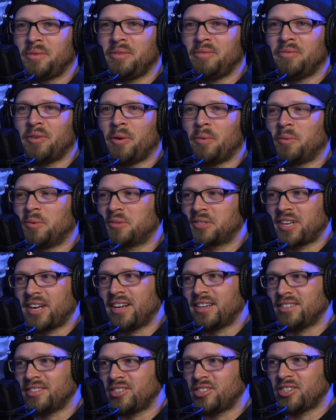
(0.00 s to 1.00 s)
We've
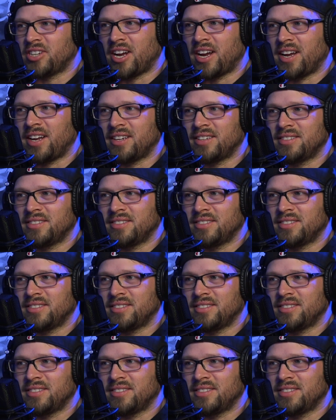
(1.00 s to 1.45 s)
almost gotten shot.